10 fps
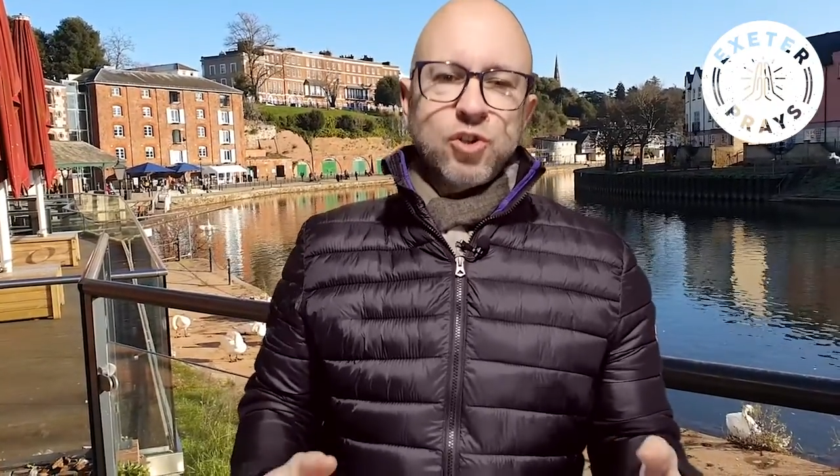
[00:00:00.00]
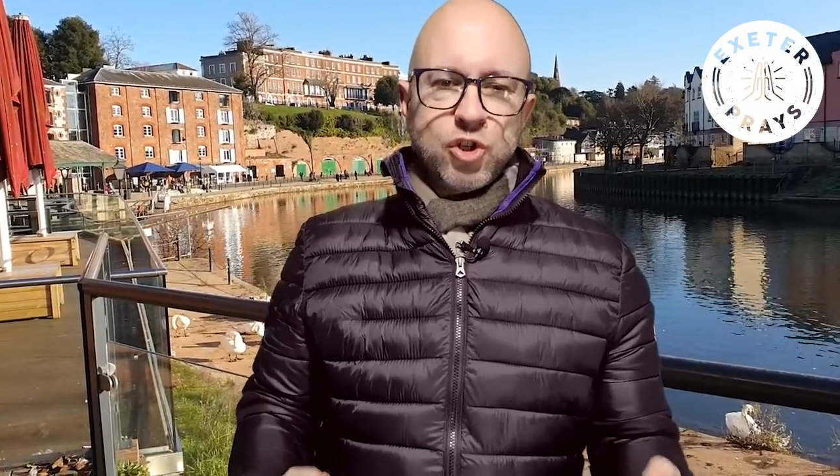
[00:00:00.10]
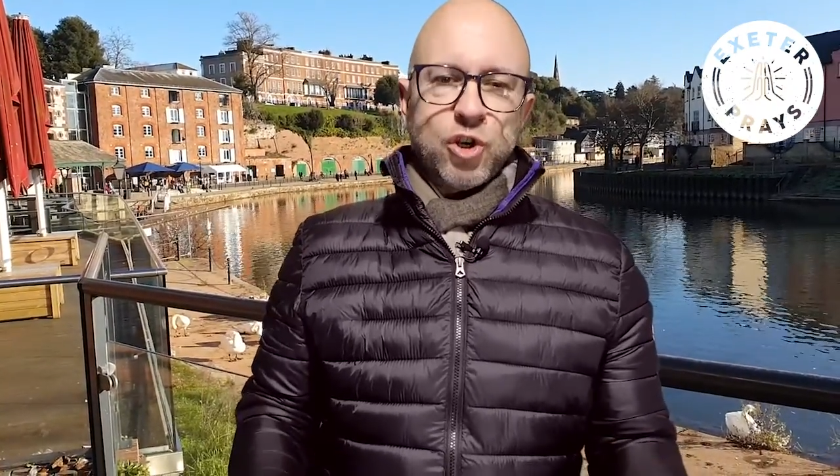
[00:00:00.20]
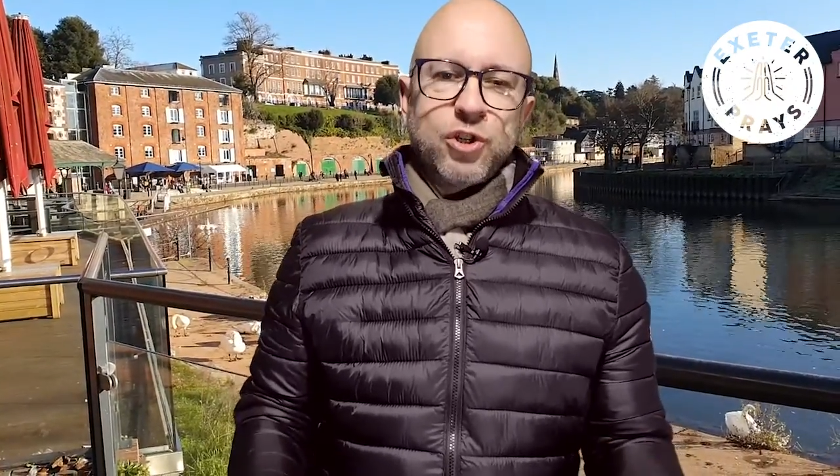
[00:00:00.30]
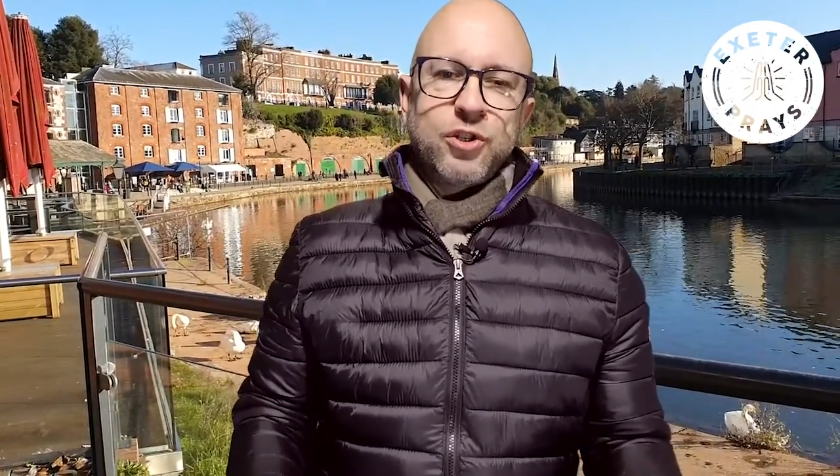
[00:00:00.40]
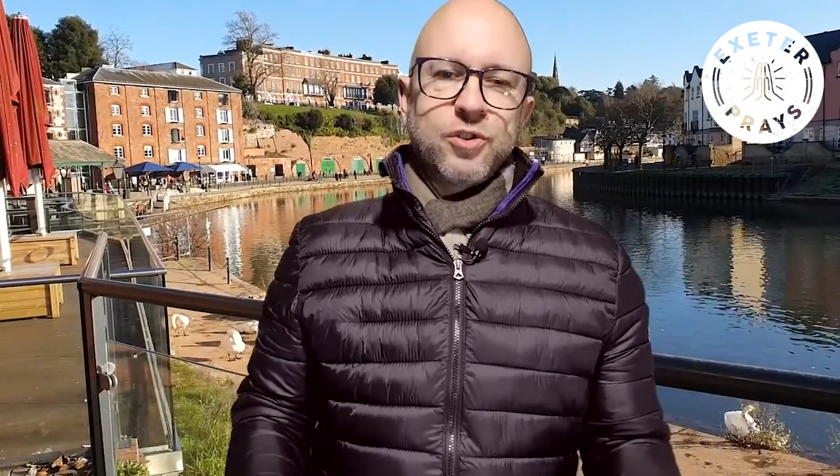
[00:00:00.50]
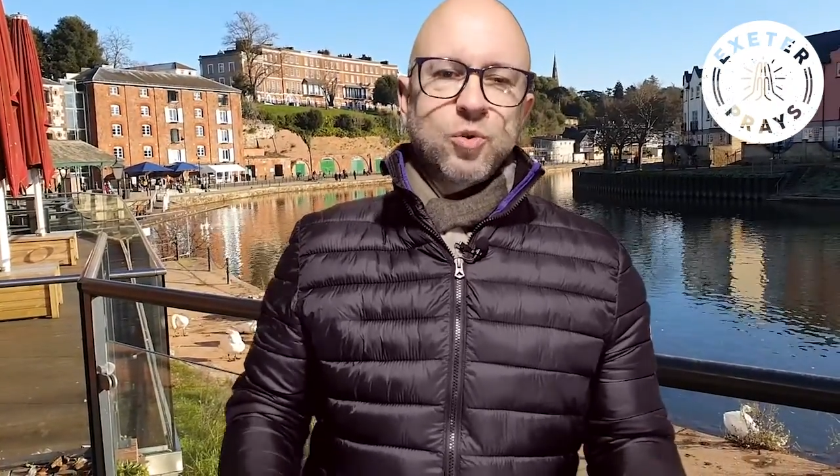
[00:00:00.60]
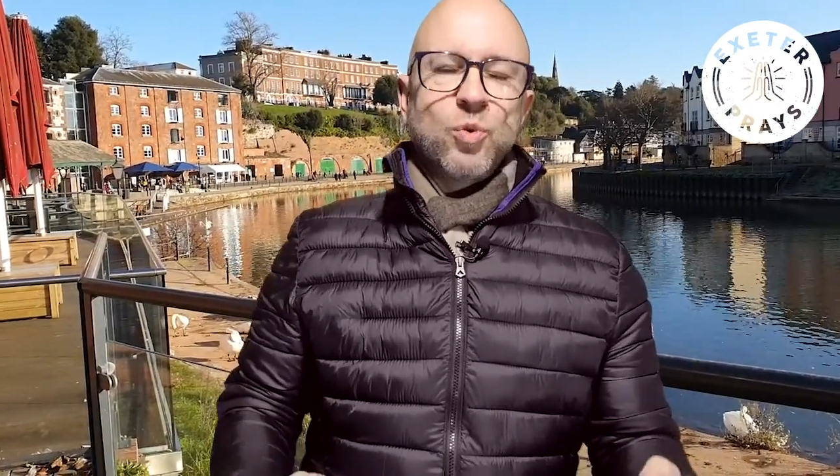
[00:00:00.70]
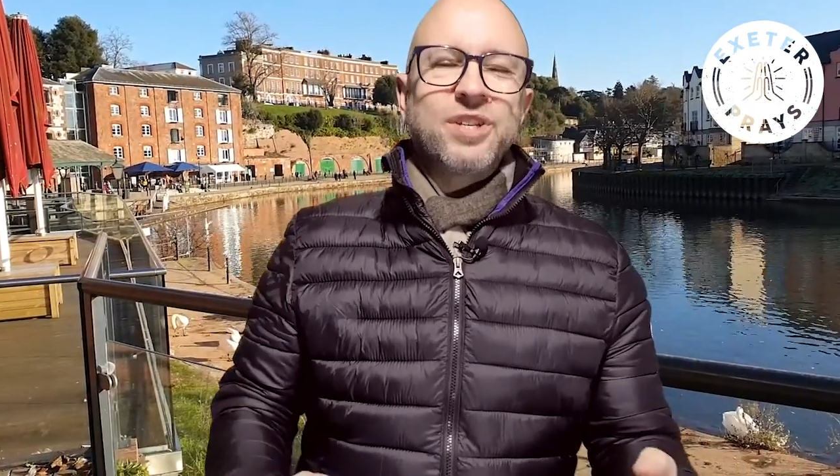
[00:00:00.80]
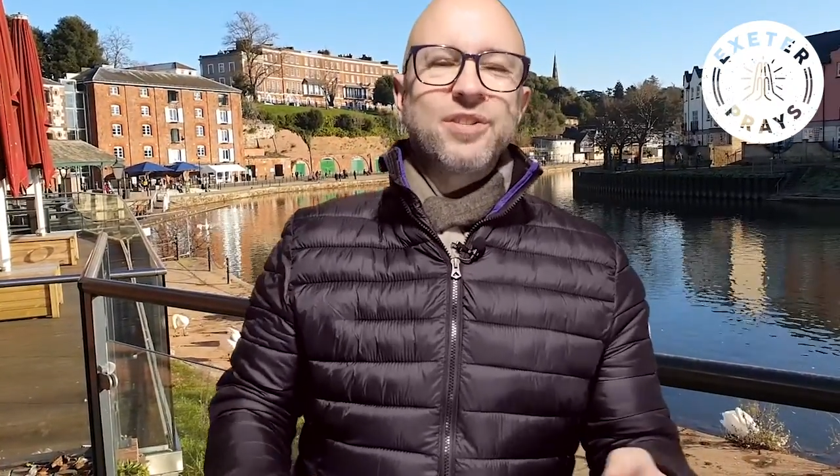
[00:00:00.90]
churches
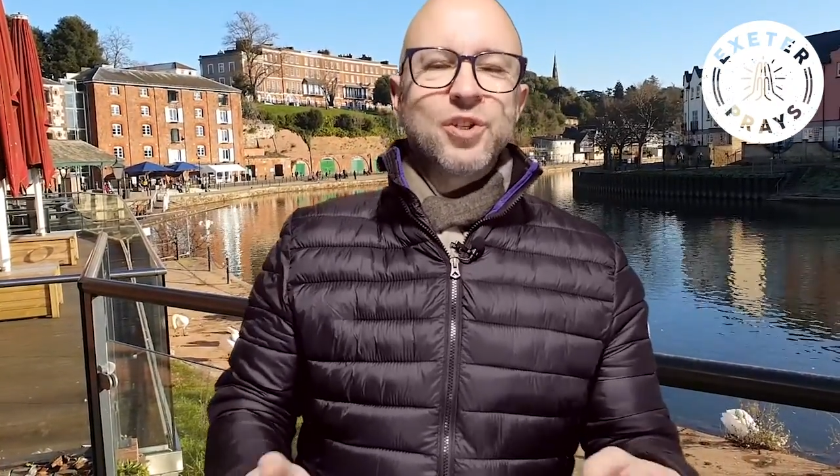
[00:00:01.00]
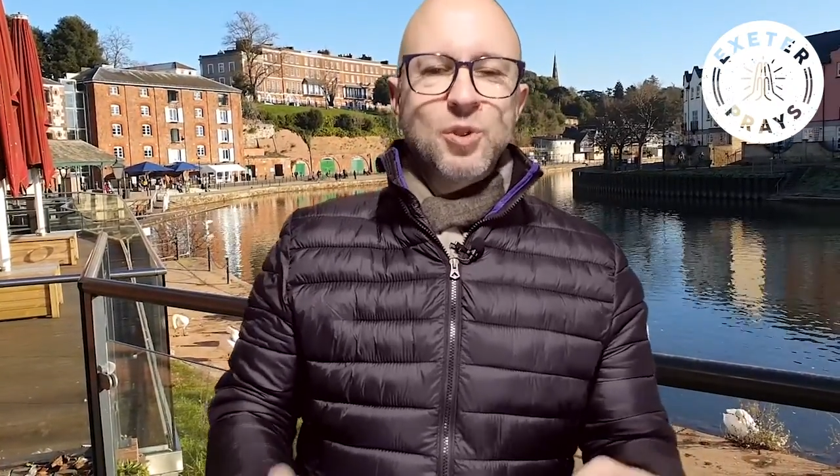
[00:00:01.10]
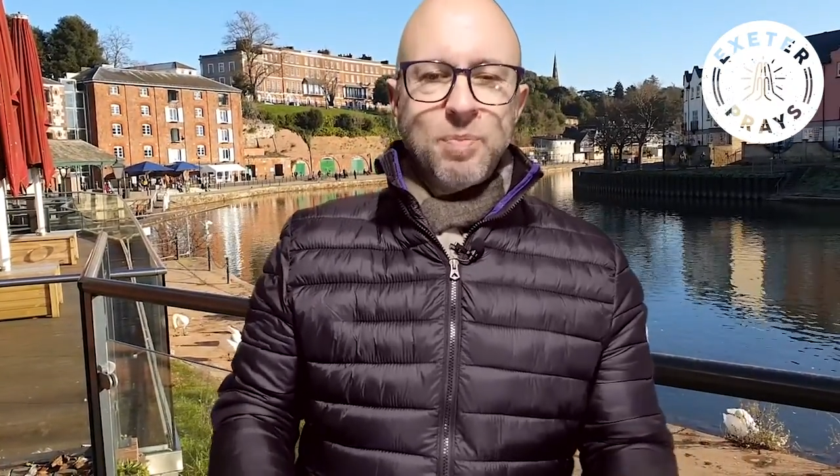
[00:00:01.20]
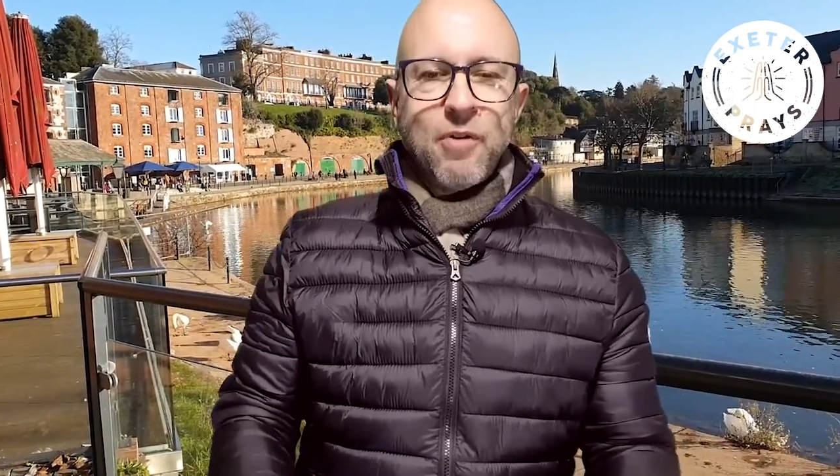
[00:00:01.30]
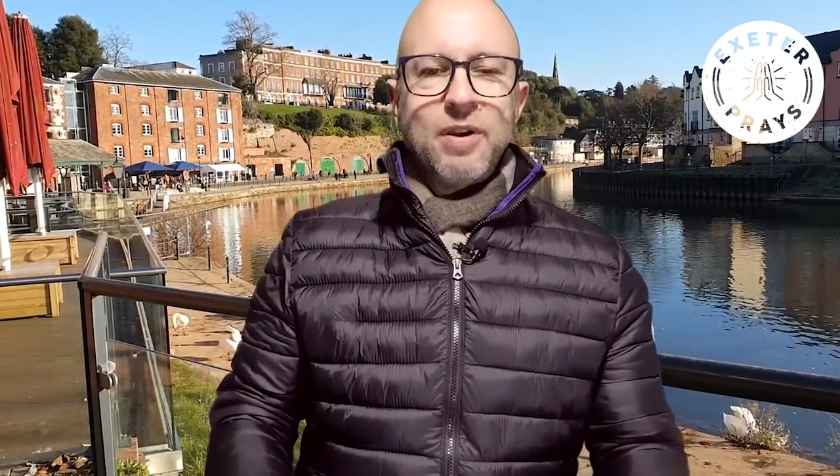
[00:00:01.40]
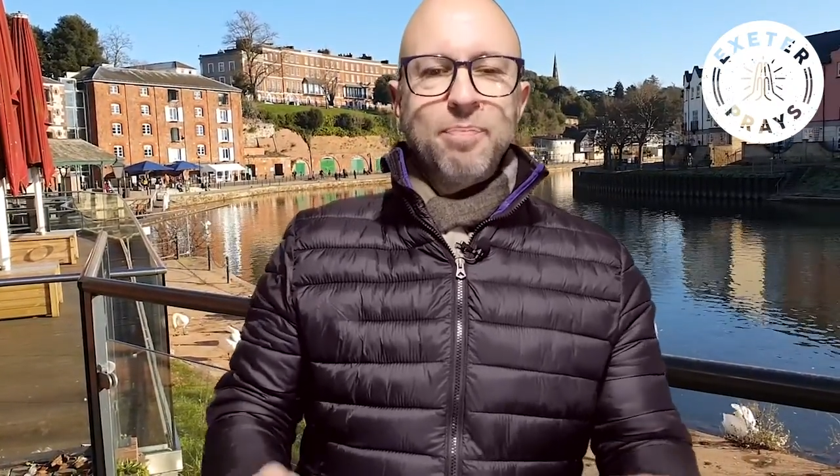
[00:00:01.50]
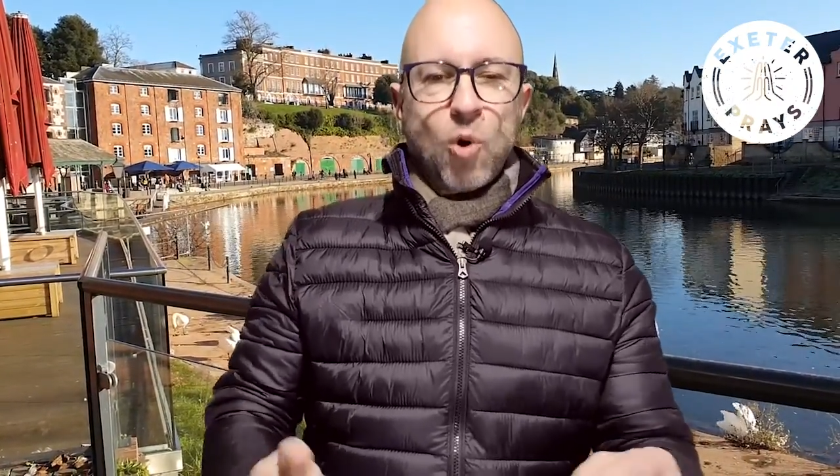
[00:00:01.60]
which the Spirit